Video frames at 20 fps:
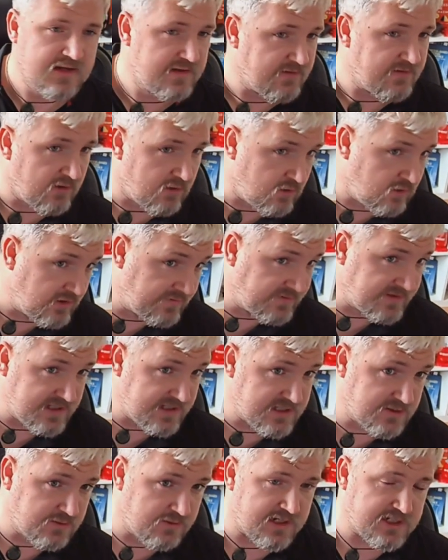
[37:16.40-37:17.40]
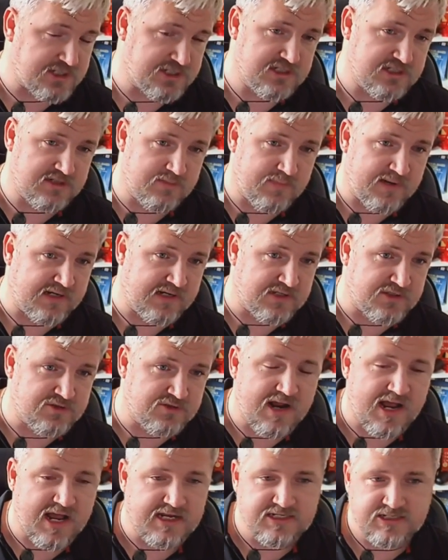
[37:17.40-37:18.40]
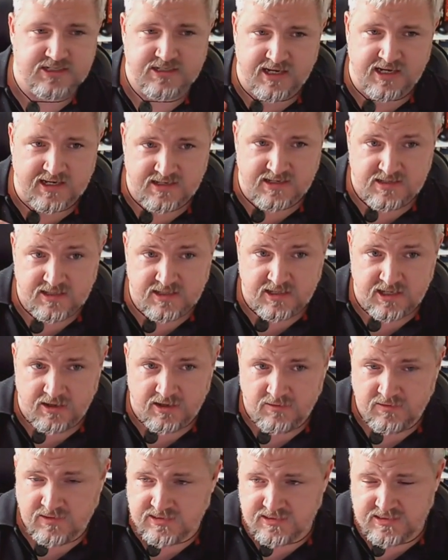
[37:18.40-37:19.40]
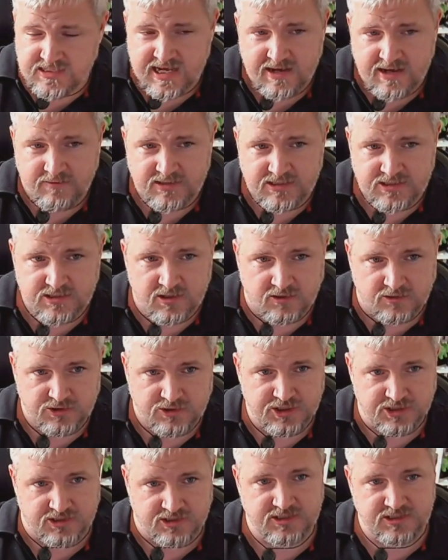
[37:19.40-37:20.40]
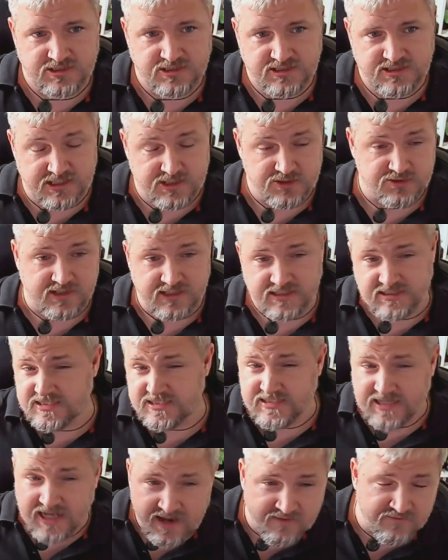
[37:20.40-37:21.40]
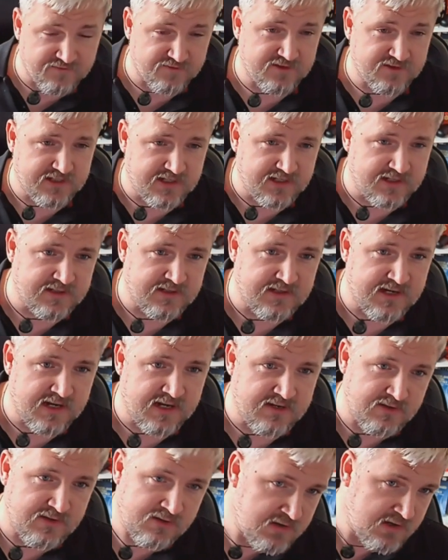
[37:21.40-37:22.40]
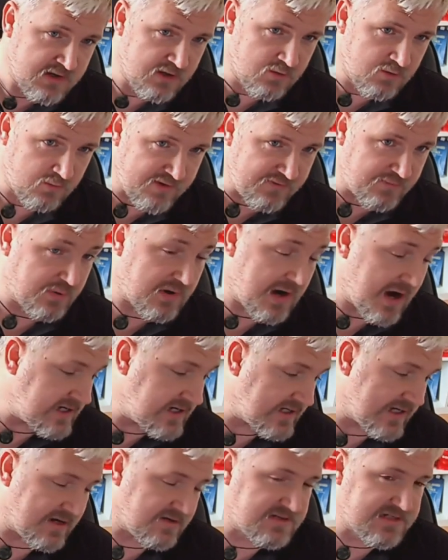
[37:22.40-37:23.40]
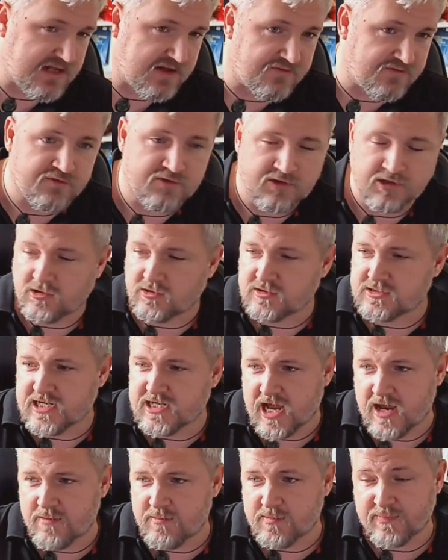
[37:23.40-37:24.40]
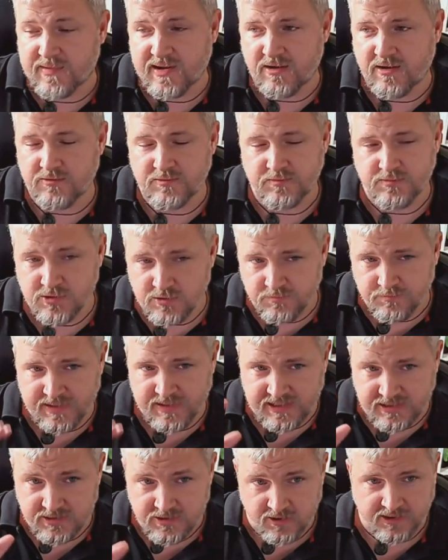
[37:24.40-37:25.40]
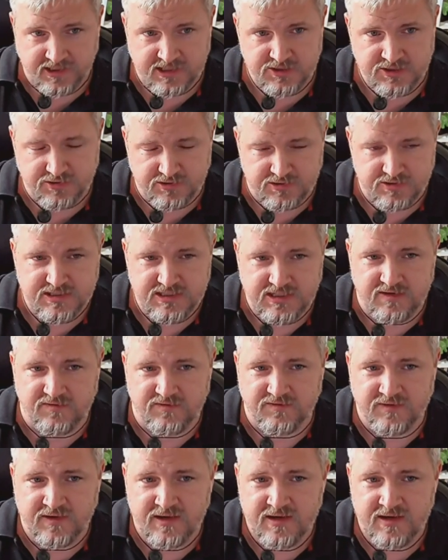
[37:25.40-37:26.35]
all of these questions have been addressed. And, you know, now it's not just Citrix, it's everything. And, and we've prided ourselves for a long time about being non intrusive.